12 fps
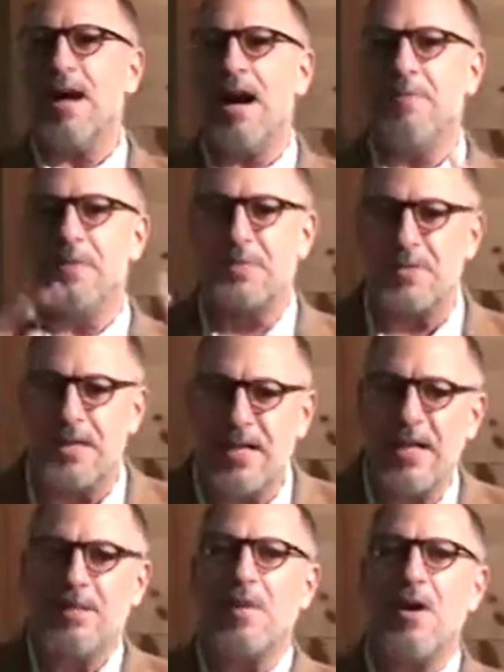the time this was
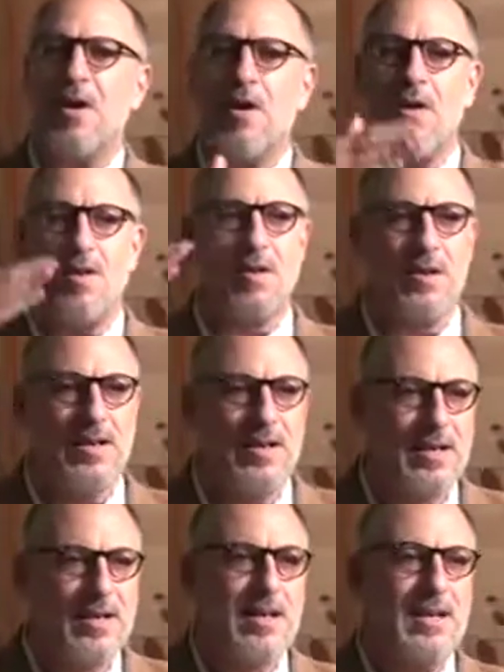in my heart,
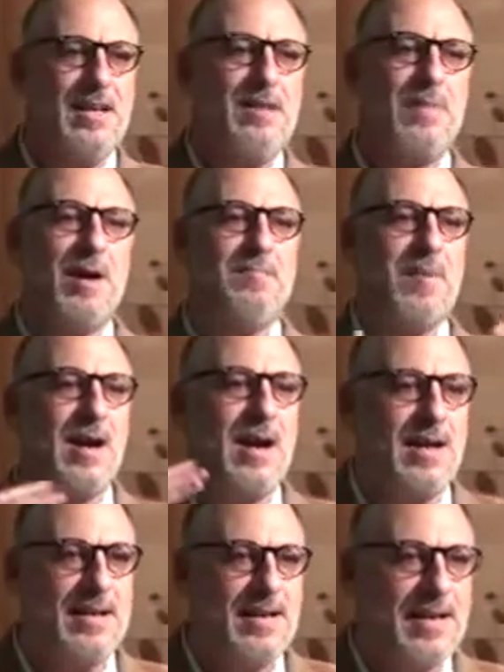in my
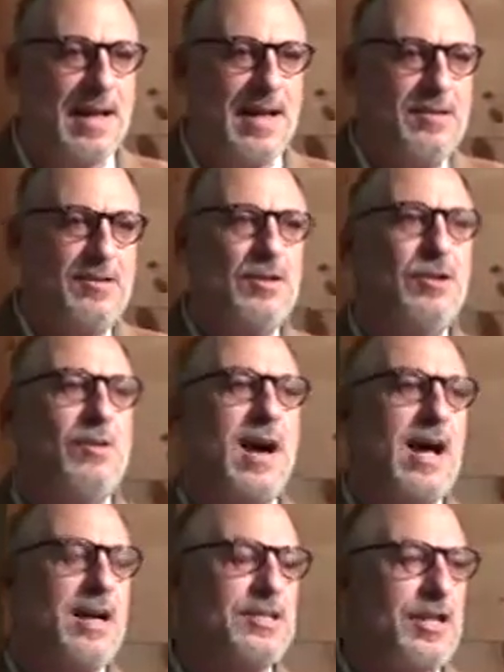mind. I knew
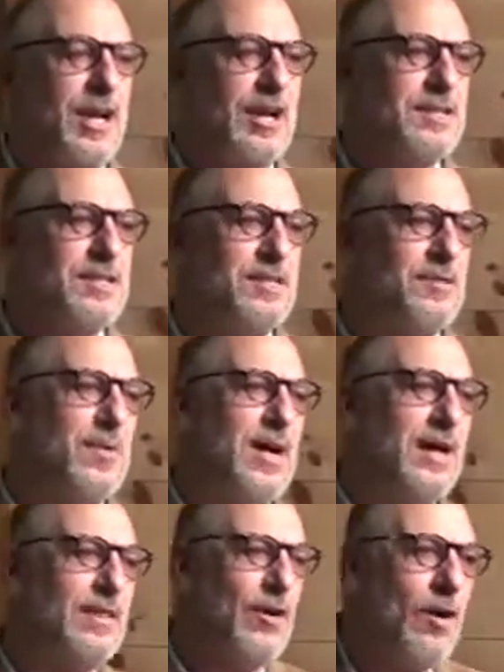I had to change the way
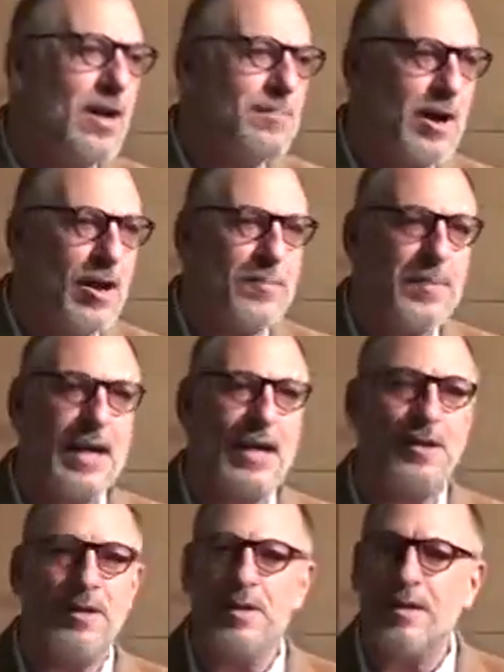I thought about it, but I
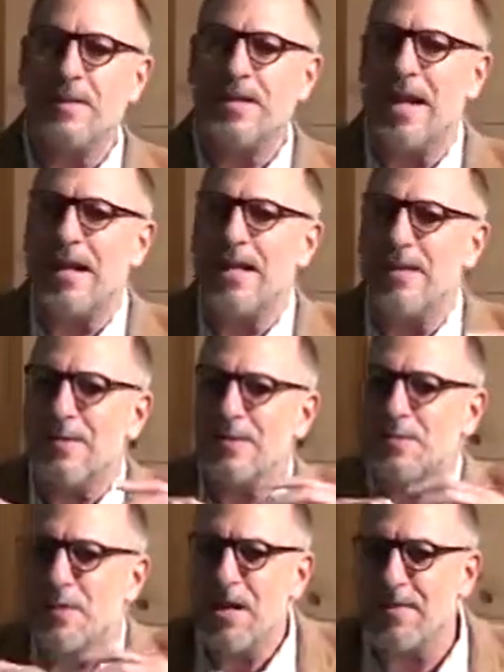couldn't get
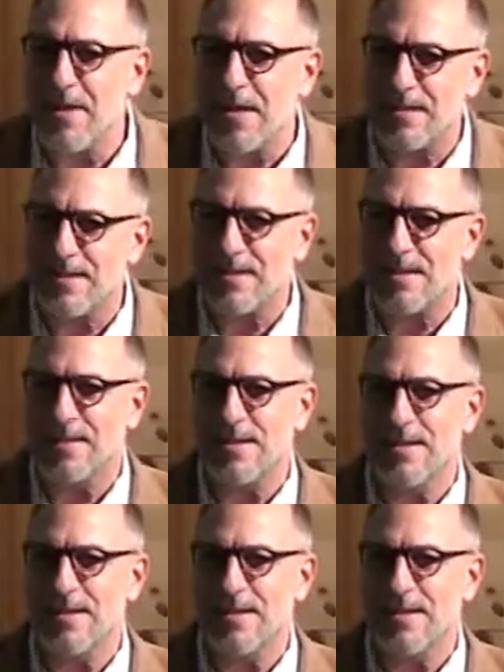rid of it.